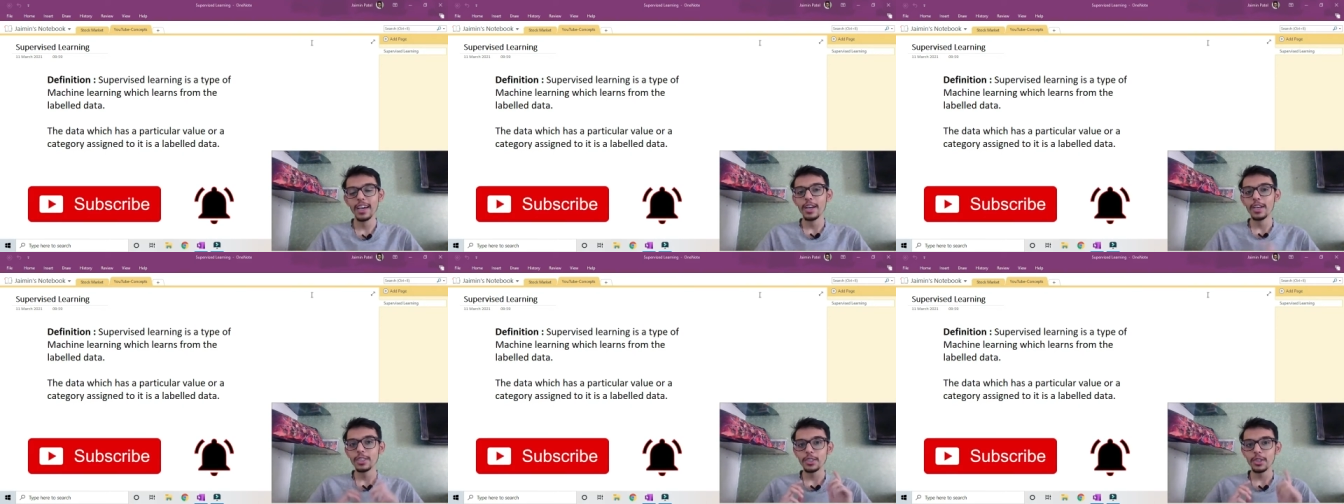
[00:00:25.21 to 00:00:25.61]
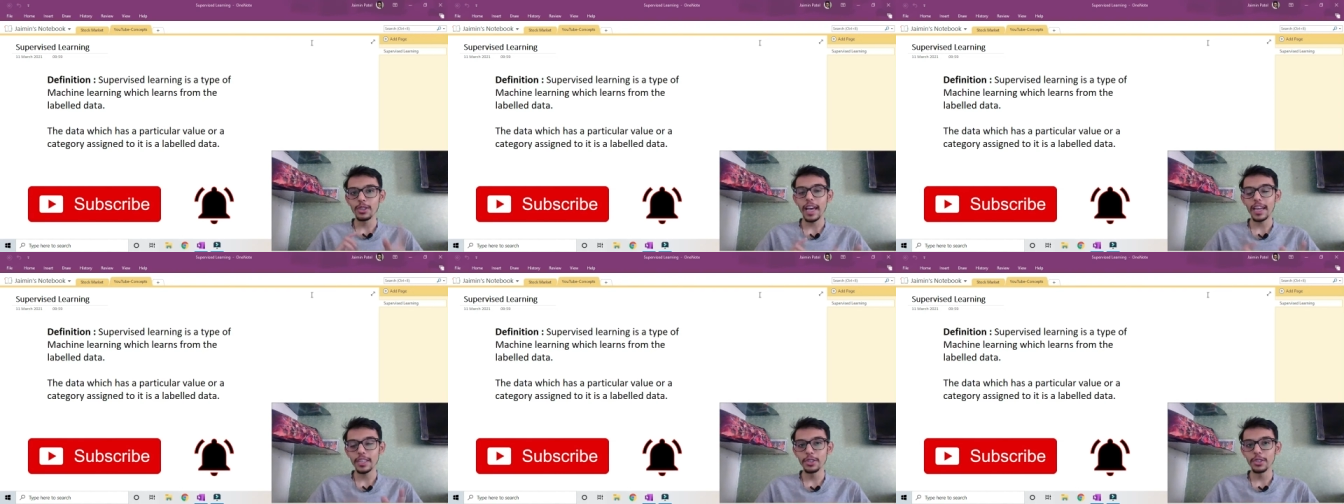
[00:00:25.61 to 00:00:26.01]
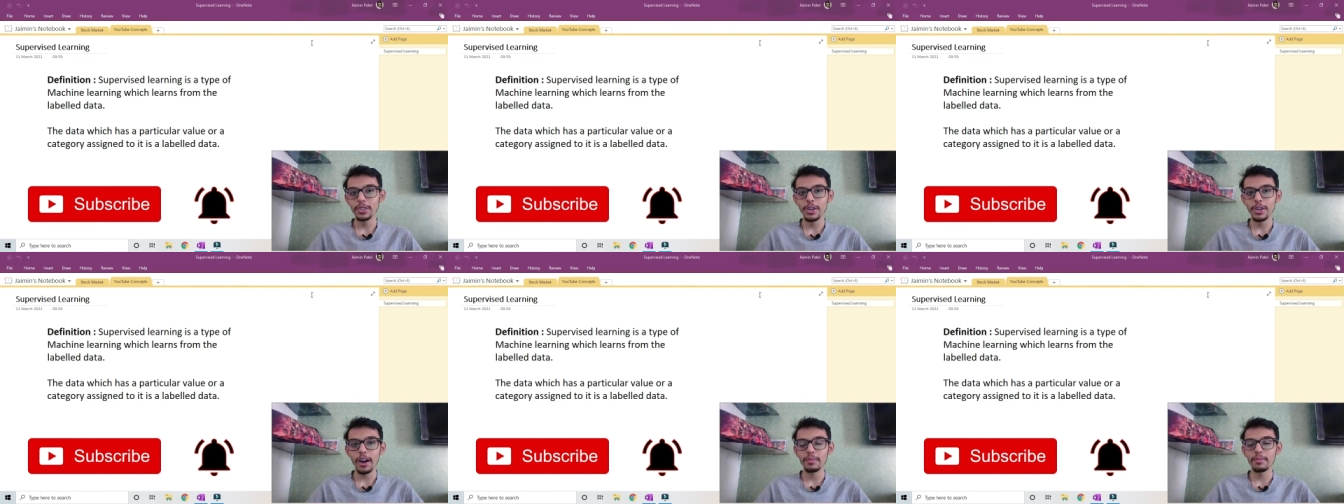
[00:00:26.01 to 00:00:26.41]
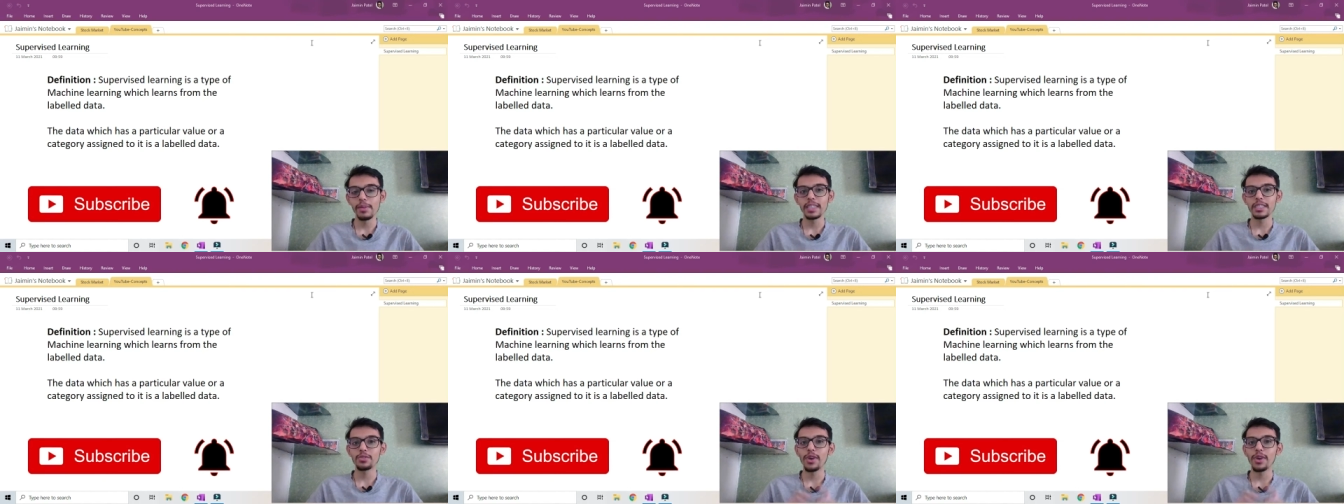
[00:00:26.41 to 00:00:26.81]
so that you do not
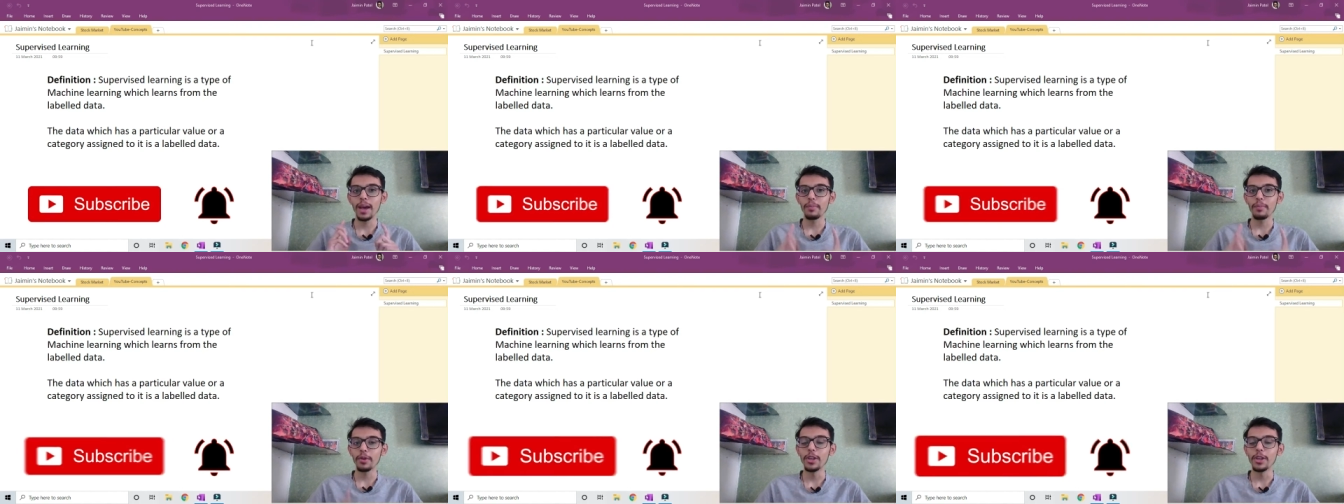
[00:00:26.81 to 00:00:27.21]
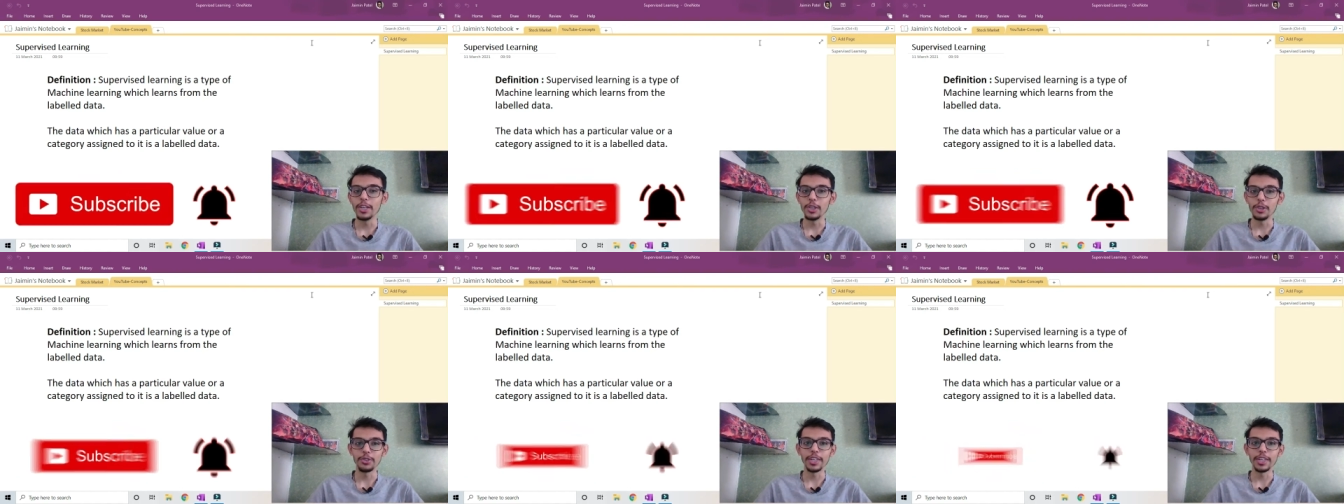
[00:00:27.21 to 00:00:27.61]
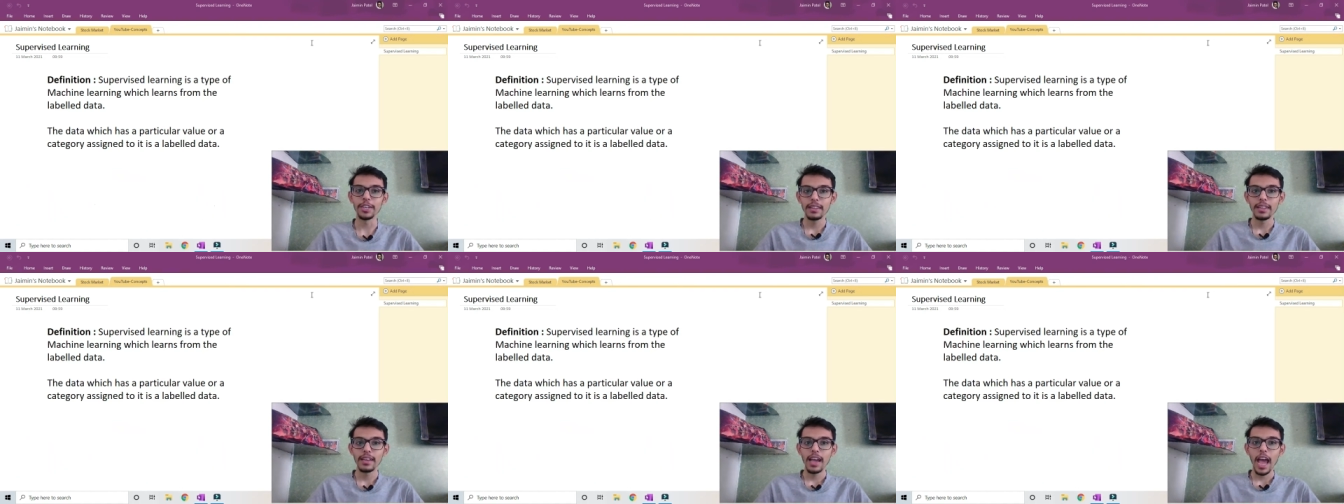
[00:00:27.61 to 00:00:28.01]
miss when I upload a new video.